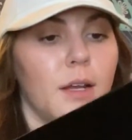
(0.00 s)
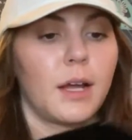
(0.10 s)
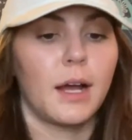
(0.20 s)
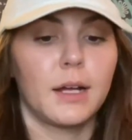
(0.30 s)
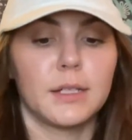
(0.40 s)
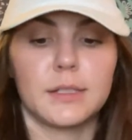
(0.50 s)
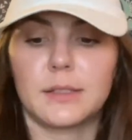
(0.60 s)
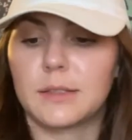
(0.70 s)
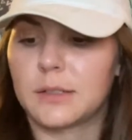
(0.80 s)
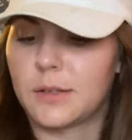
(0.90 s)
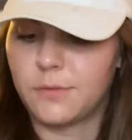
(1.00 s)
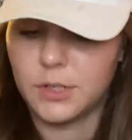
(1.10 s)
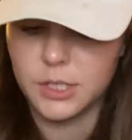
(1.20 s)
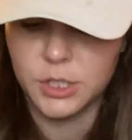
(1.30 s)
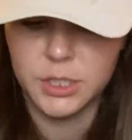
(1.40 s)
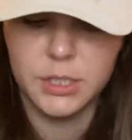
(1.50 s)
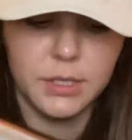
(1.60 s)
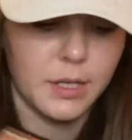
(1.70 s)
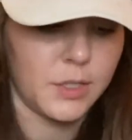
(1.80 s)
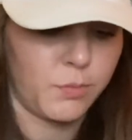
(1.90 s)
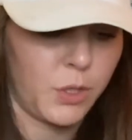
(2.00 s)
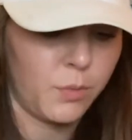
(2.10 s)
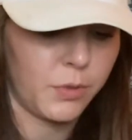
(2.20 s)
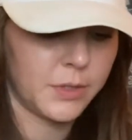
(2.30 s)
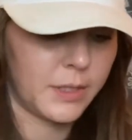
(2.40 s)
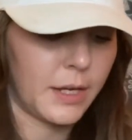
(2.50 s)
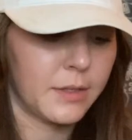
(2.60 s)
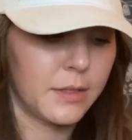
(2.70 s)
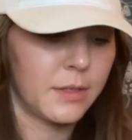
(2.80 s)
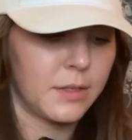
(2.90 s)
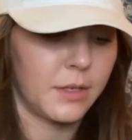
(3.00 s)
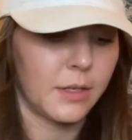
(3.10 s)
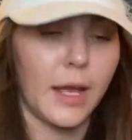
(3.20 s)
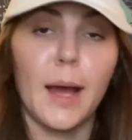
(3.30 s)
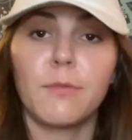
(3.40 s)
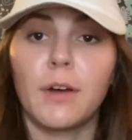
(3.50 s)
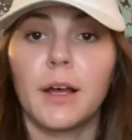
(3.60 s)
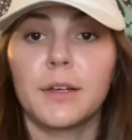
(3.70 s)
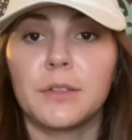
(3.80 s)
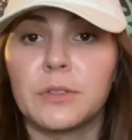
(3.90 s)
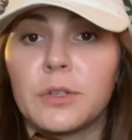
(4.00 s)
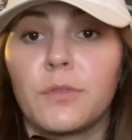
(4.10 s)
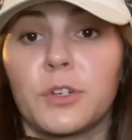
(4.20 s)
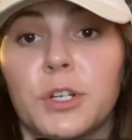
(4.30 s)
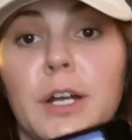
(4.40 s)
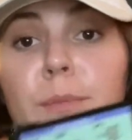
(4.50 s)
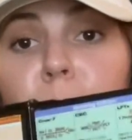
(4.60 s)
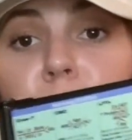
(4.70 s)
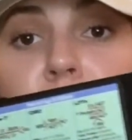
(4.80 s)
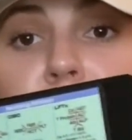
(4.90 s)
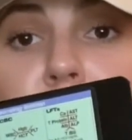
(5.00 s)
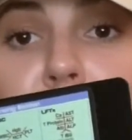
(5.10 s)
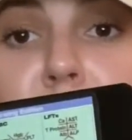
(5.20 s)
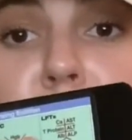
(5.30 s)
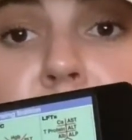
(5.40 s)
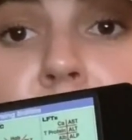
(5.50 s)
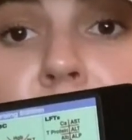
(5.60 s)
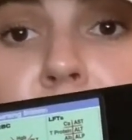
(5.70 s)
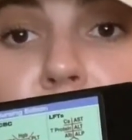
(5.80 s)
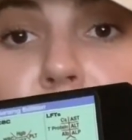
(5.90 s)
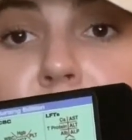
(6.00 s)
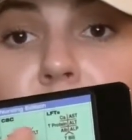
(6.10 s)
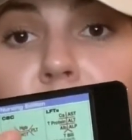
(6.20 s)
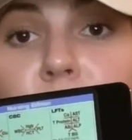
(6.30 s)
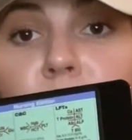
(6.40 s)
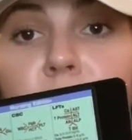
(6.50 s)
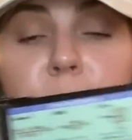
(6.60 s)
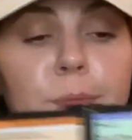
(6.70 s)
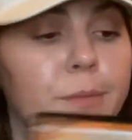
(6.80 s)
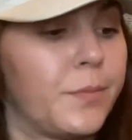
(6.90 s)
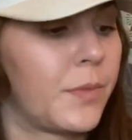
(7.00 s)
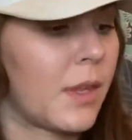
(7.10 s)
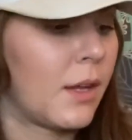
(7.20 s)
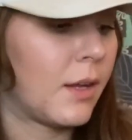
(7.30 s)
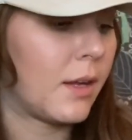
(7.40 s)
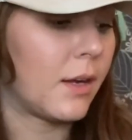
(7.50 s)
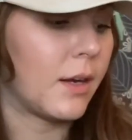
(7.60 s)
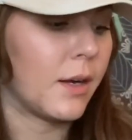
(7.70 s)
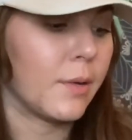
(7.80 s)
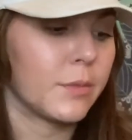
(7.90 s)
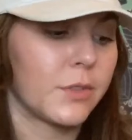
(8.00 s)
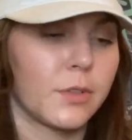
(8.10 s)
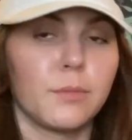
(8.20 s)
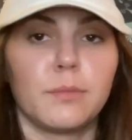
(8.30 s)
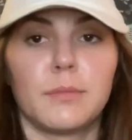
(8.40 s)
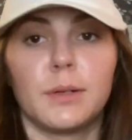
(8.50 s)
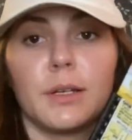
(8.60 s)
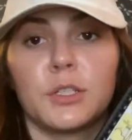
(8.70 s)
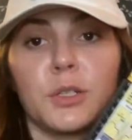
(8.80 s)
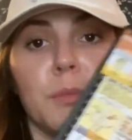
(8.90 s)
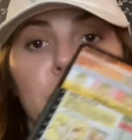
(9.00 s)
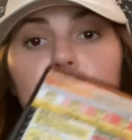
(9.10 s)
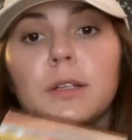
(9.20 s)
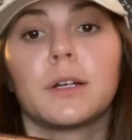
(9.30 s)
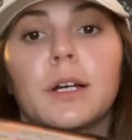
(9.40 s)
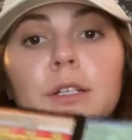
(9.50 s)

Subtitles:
it has conversions, it has pupil sizes, your lab values, so if you're trying to memorize your labs, right there for you. Different intramuscular